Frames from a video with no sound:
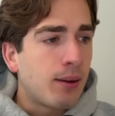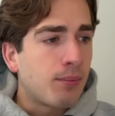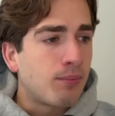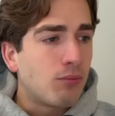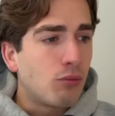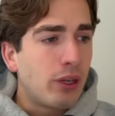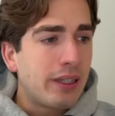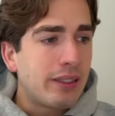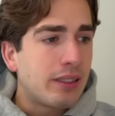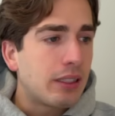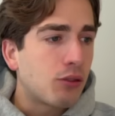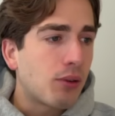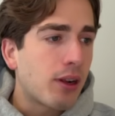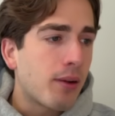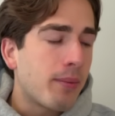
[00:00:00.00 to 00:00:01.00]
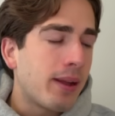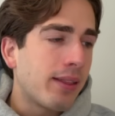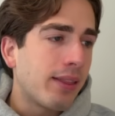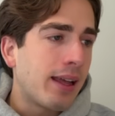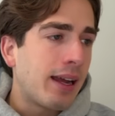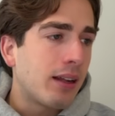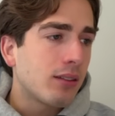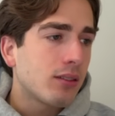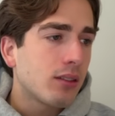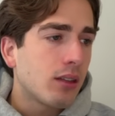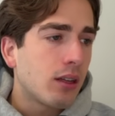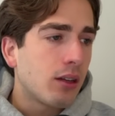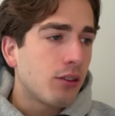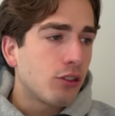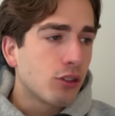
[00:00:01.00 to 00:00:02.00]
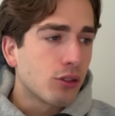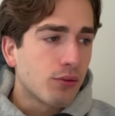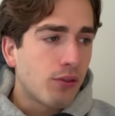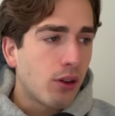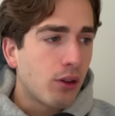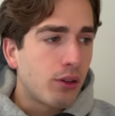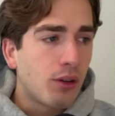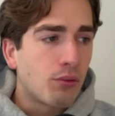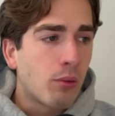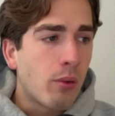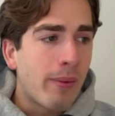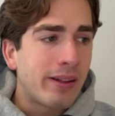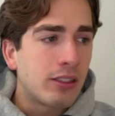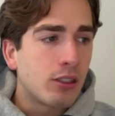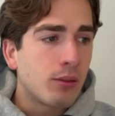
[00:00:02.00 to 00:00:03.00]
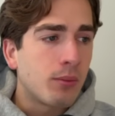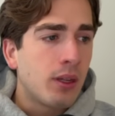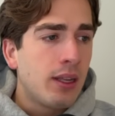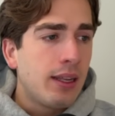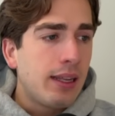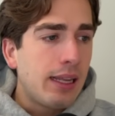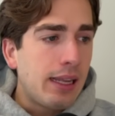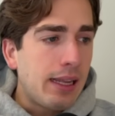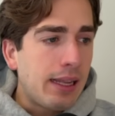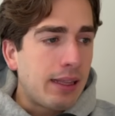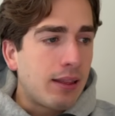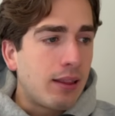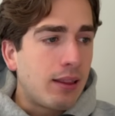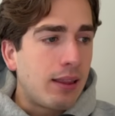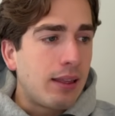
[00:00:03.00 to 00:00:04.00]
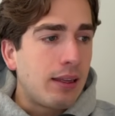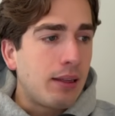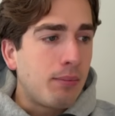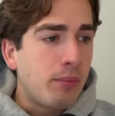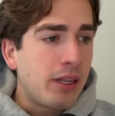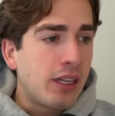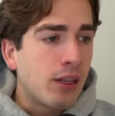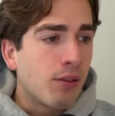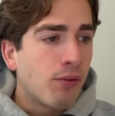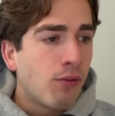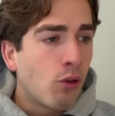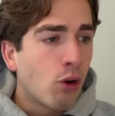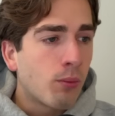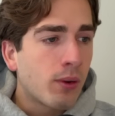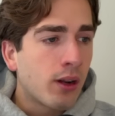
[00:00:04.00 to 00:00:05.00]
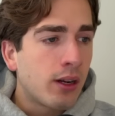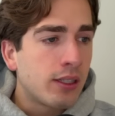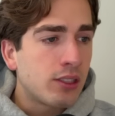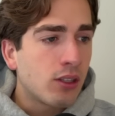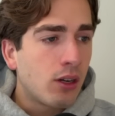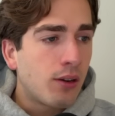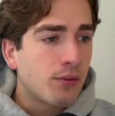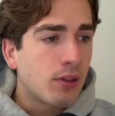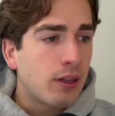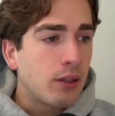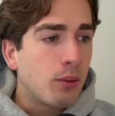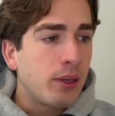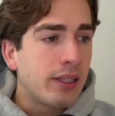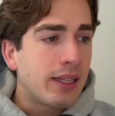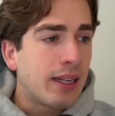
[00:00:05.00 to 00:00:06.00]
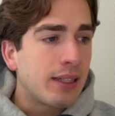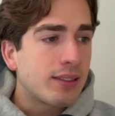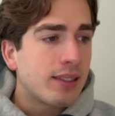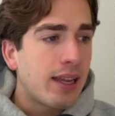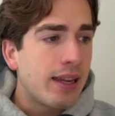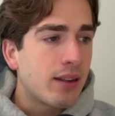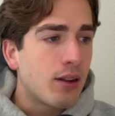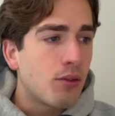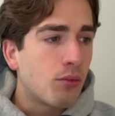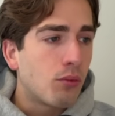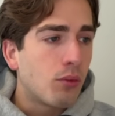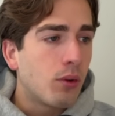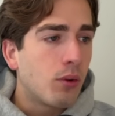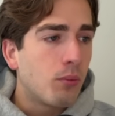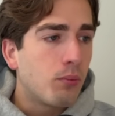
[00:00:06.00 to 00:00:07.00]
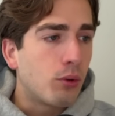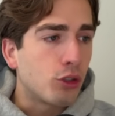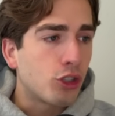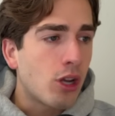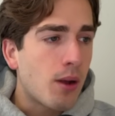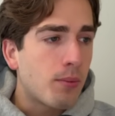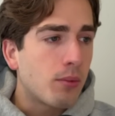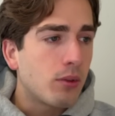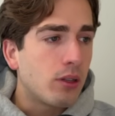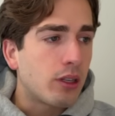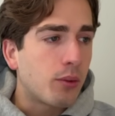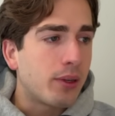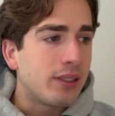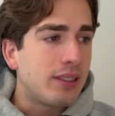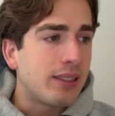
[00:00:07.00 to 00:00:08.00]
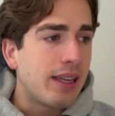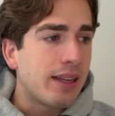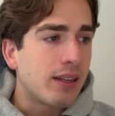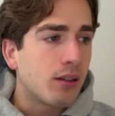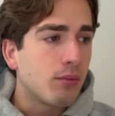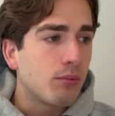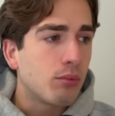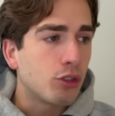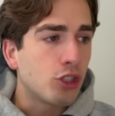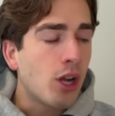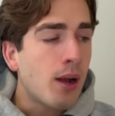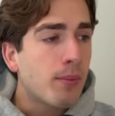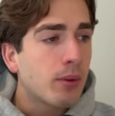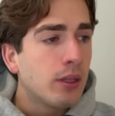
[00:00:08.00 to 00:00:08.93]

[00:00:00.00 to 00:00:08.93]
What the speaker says: Really disrecommend that. Just follow the over momentum in the immediate form, guys. After liquidity gets taken, push up. Liquidity taken, push up.